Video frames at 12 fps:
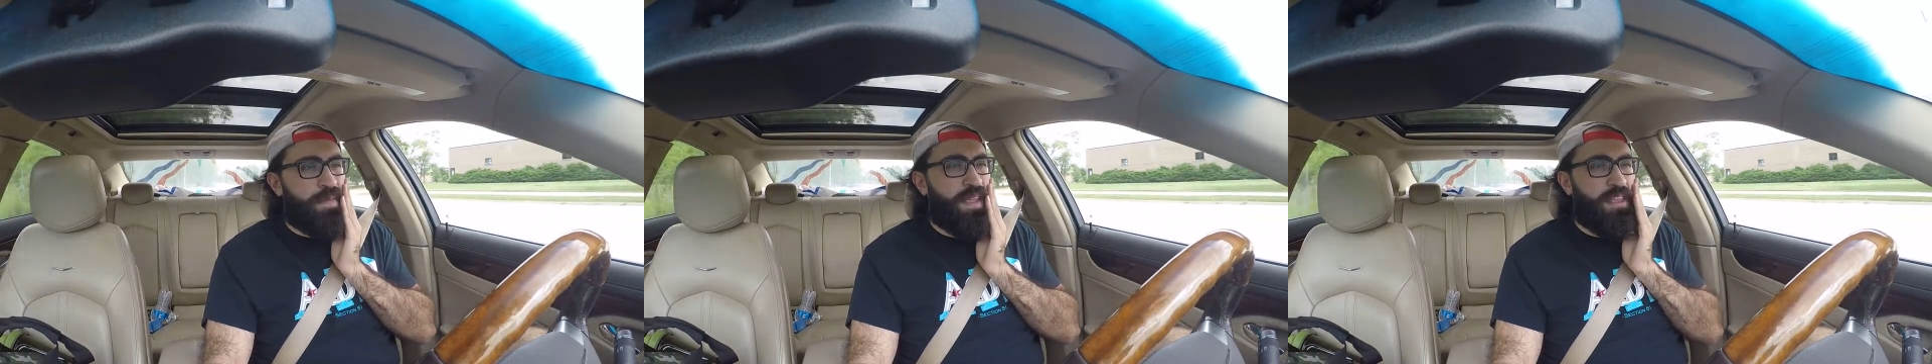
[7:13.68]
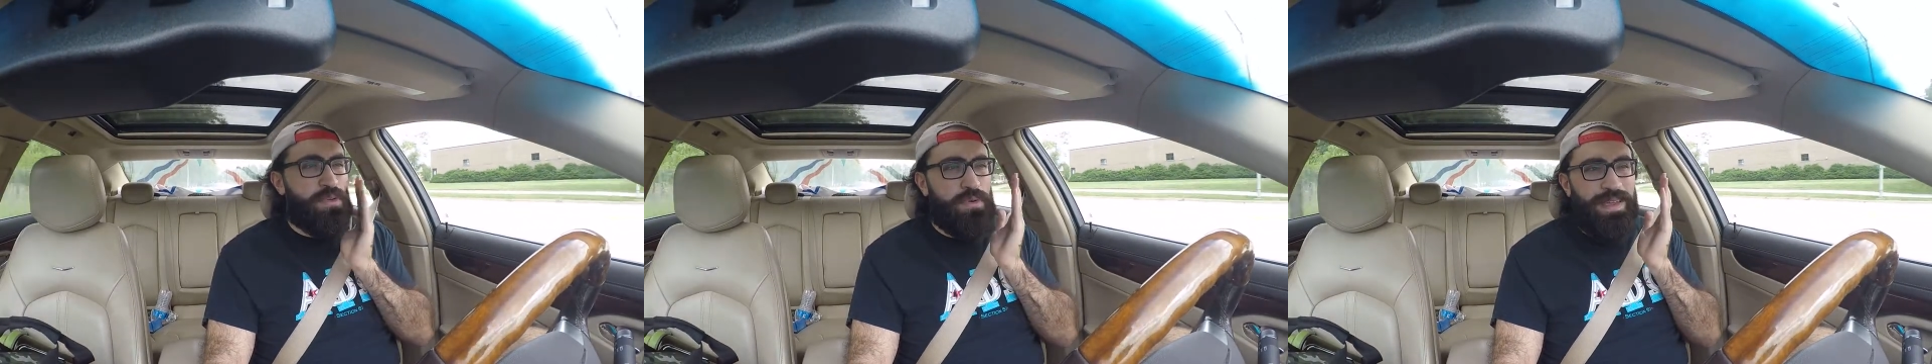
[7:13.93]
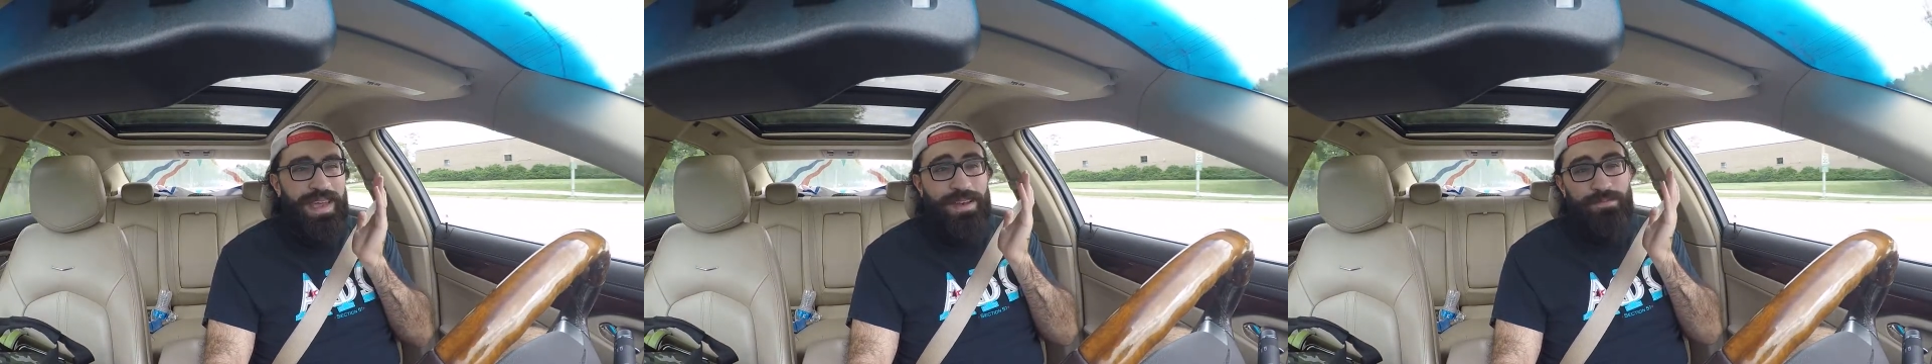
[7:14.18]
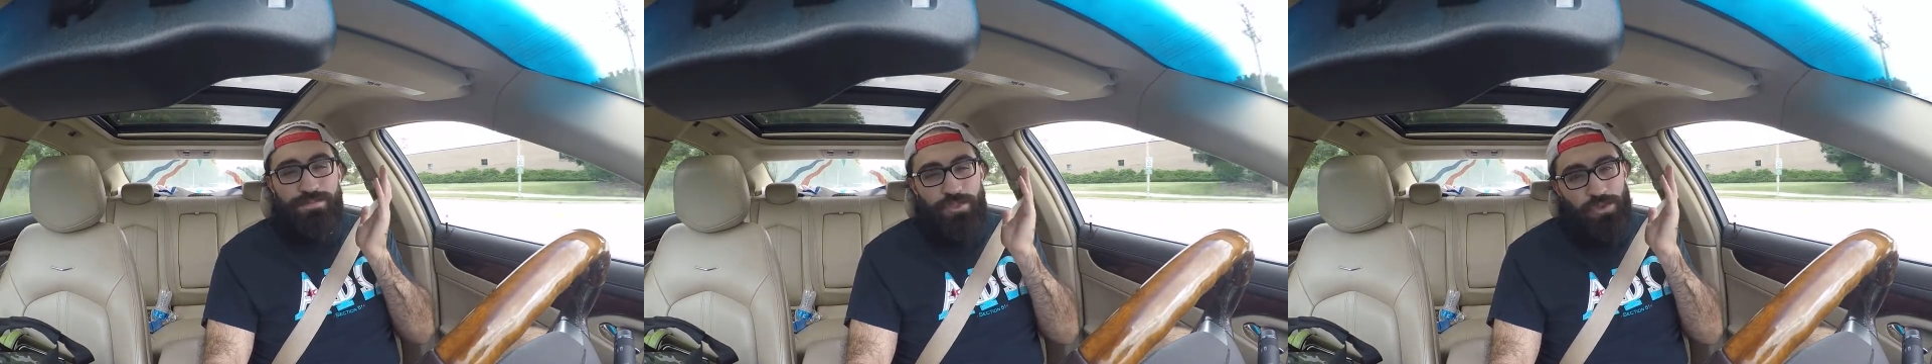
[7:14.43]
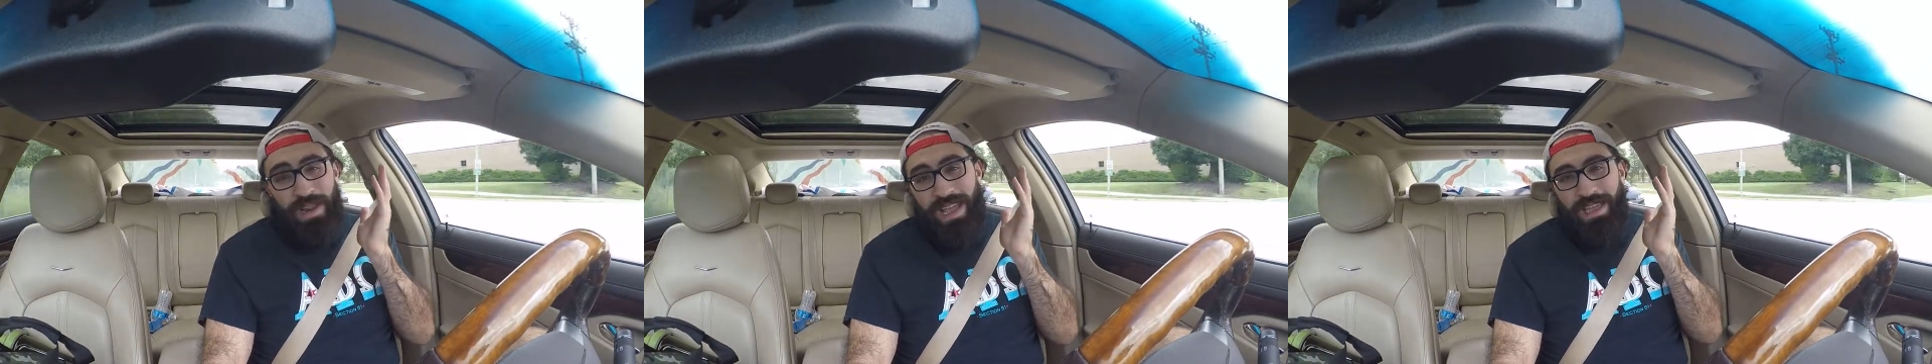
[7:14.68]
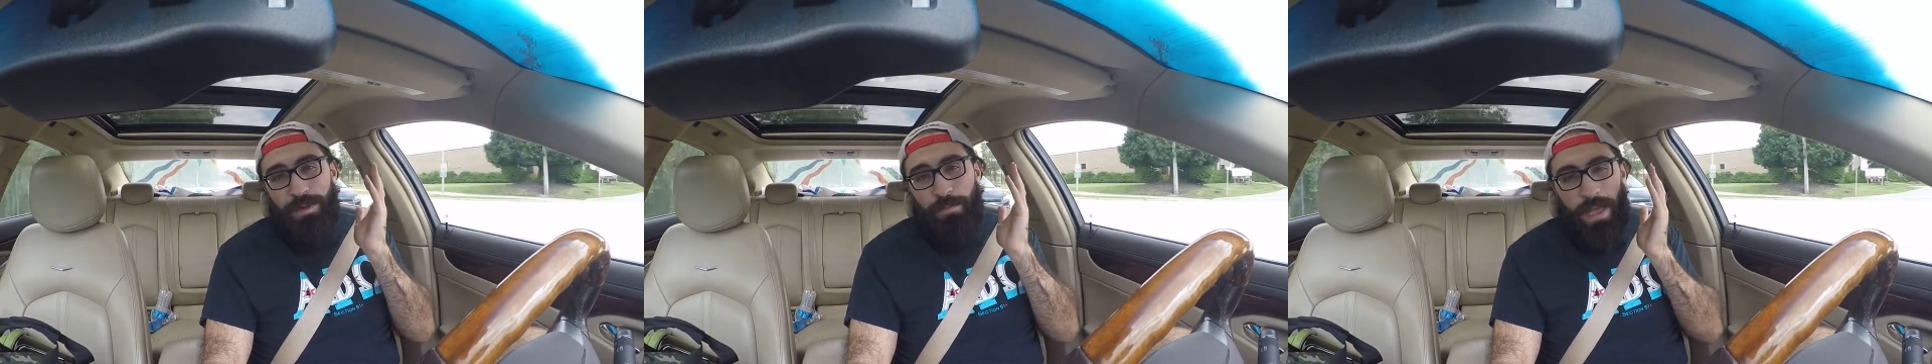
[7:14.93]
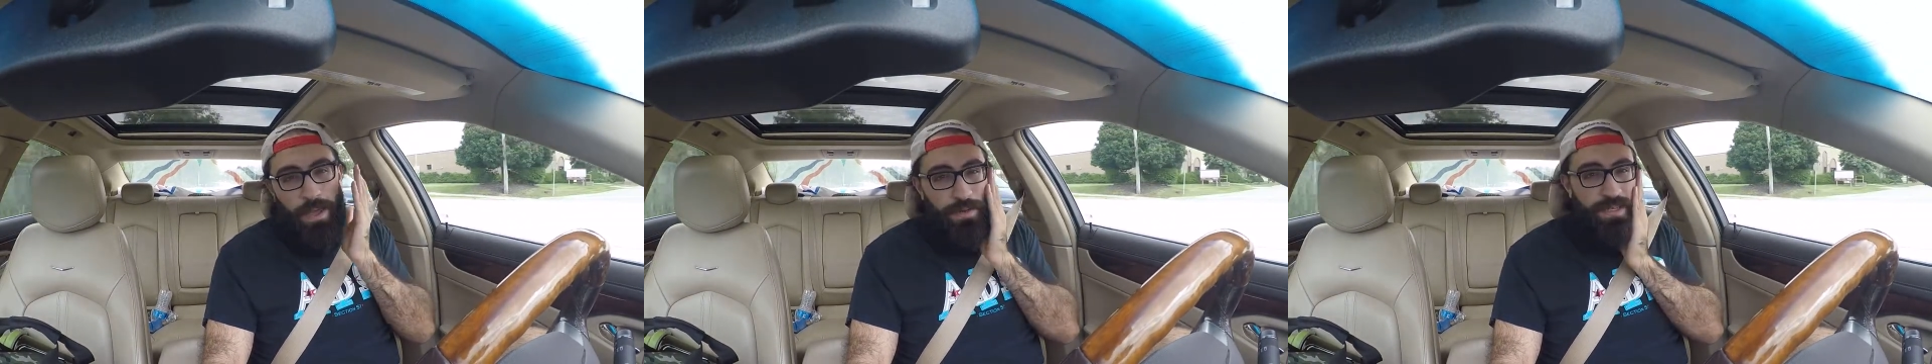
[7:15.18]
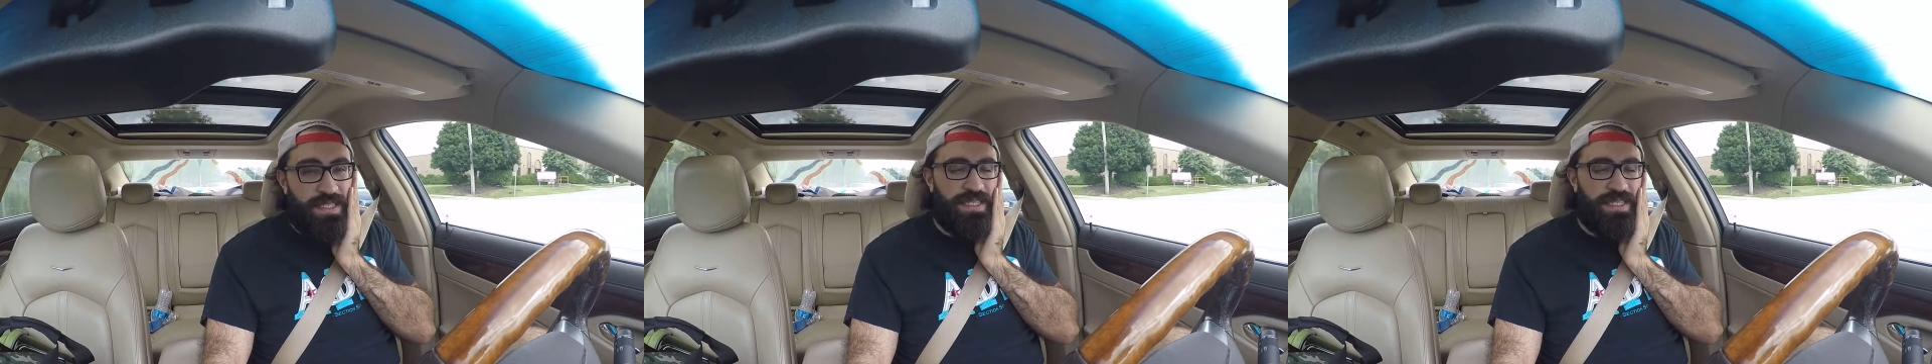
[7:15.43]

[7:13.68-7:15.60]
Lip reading: you get dragon powers